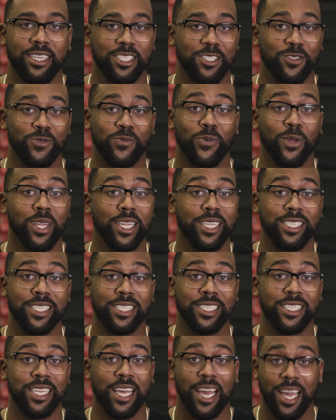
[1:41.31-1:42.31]
just really
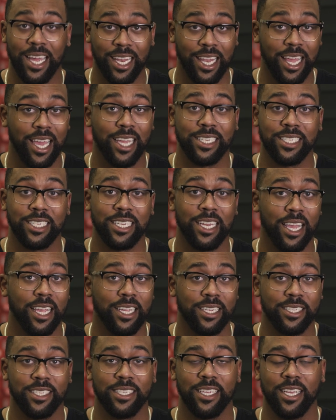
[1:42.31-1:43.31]
does not like
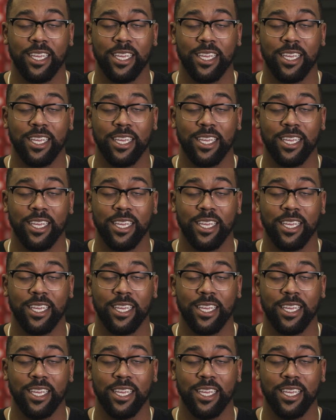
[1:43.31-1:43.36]
snakes.